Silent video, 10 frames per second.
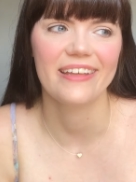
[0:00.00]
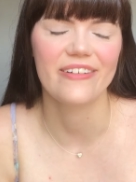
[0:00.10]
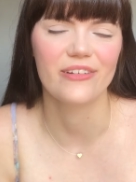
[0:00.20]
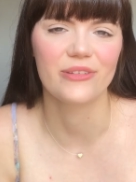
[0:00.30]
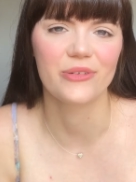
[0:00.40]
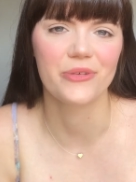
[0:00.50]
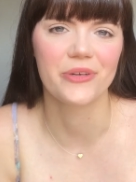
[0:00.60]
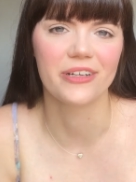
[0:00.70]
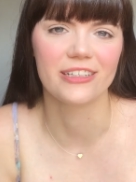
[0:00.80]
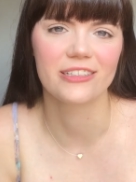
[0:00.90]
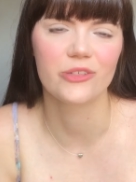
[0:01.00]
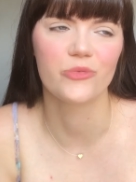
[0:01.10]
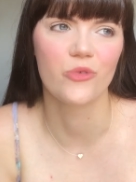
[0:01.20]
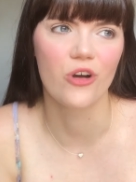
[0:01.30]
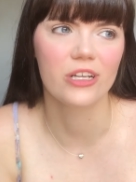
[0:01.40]
on the course,
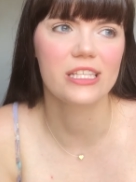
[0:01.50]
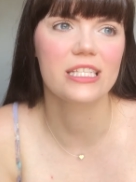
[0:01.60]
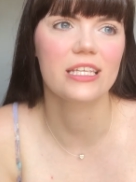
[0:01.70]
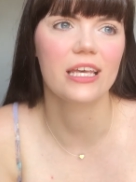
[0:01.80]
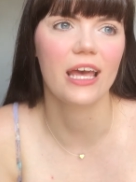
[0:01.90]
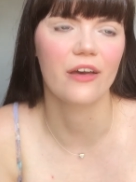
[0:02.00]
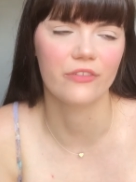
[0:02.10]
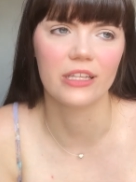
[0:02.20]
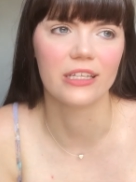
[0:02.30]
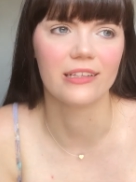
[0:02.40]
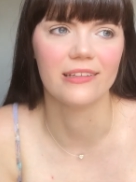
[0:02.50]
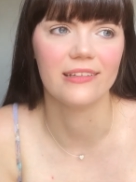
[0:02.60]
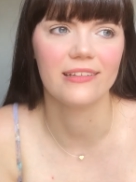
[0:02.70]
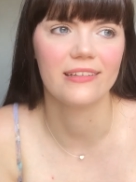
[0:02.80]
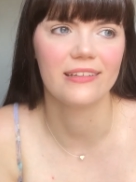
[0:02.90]
what a feeling.
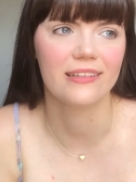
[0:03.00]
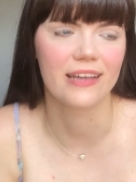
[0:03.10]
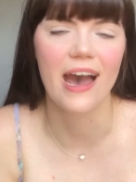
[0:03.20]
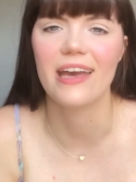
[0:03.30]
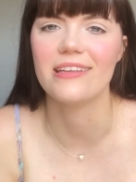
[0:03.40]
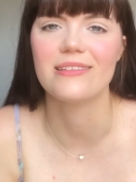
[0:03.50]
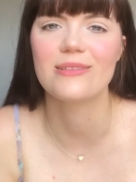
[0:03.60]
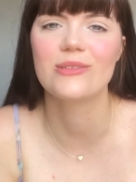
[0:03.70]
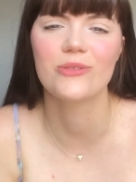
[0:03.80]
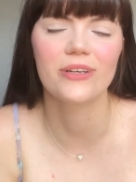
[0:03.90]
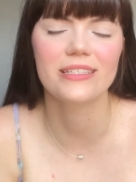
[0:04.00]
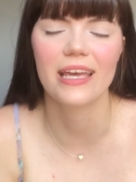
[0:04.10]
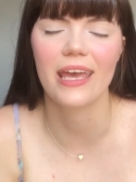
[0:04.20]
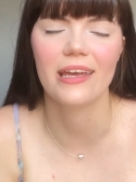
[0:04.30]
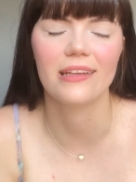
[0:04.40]
That is so
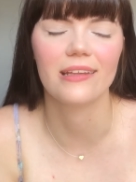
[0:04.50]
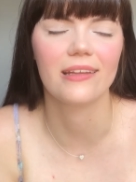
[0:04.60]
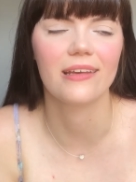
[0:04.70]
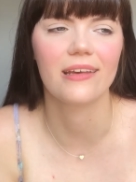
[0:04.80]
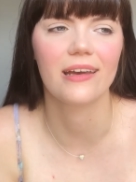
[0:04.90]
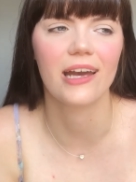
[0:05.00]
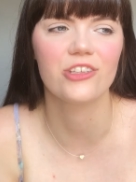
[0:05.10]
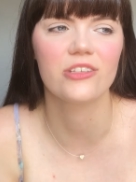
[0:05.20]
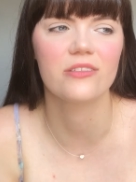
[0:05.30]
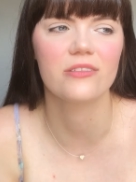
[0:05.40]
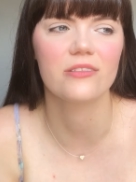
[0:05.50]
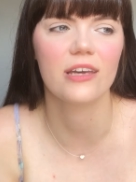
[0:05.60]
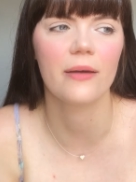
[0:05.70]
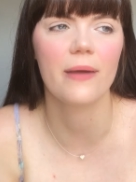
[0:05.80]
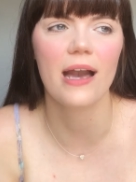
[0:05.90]
exciting.
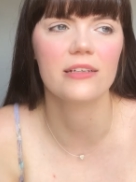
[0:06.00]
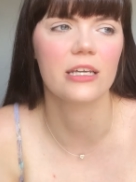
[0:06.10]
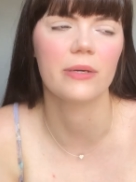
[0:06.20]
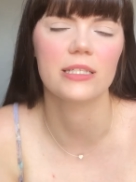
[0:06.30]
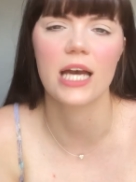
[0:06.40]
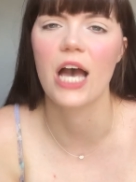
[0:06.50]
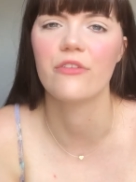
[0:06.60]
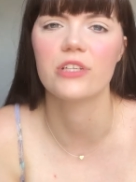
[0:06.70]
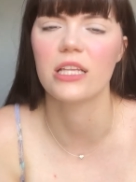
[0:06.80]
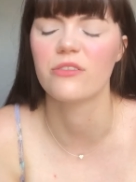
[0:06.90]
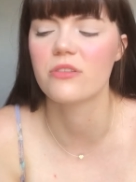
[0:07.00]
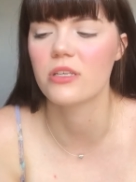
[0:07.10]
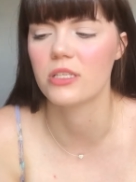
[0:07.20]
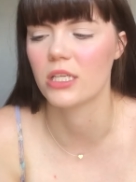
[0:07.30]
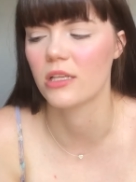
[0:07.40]
I'm academic daft, I love
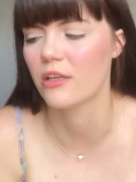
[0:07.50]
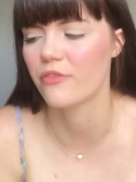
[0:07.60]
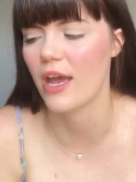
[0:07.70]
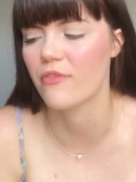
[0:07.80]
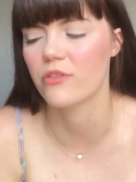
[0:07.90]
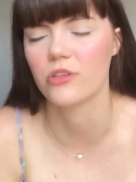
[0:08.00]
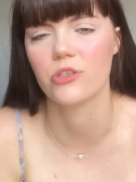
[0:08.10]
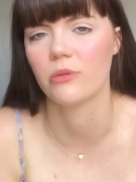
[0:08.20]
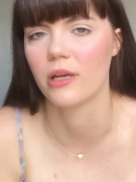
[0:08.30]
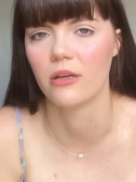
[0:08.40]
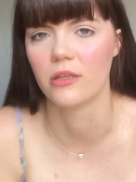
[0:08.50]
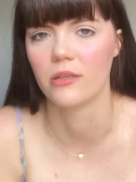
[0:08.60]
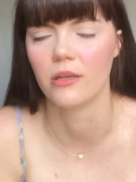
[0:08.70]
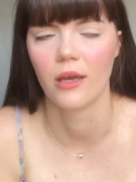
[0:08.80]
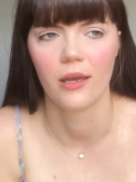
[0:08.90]
studying, I love everything to do with
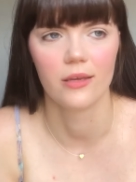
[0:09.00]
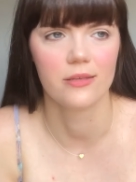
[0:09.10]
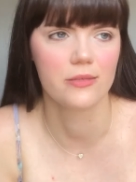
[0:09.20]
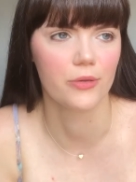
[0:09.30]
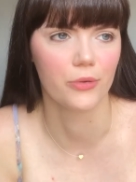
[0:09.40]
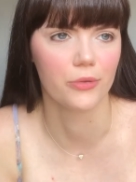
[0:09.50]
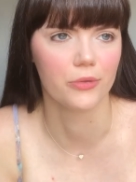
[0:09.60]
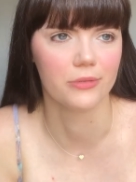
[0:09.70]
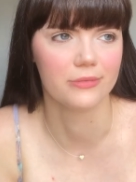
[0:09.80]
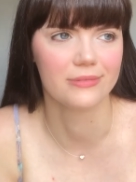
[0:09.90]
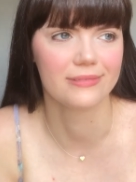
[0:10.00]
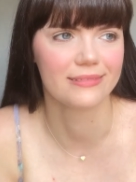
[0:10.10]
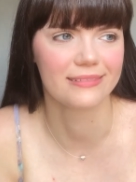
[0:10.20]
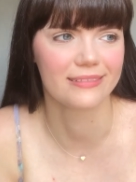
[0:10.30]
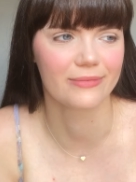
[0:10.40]
learning, so
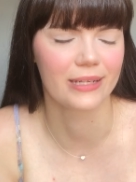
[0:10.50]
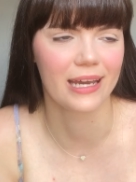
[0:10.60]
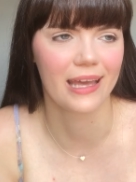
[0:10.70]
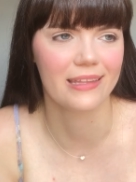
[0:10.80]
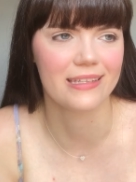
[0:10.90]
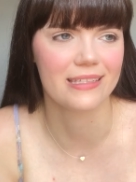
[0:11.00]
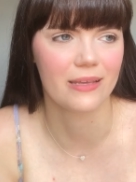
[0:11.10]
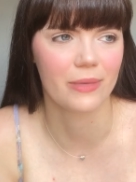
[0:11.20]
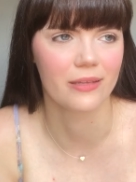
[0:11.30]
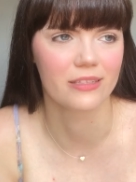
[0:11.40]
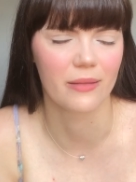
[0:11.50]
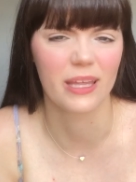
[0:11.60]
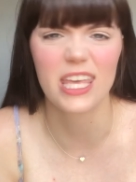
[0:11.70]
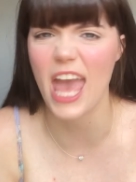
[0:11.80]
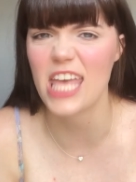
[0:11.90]
when I get these emails I'm
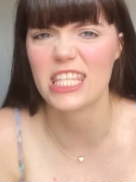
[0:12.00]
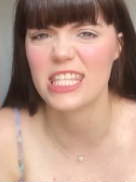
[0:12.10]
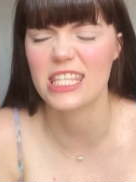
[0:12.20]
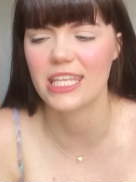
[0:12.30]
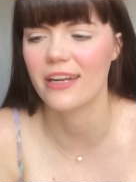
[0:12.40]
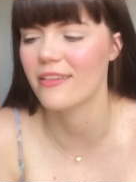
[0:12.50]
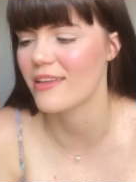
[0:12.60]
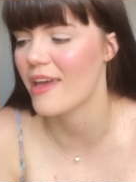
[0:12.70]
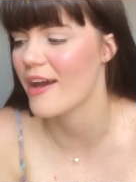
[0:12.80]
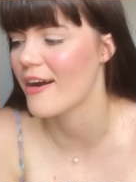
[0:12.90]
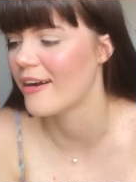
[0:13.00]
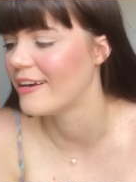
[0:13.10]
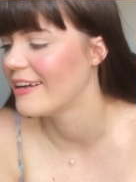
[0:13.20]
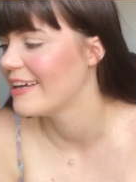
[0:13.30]
like, yes, another year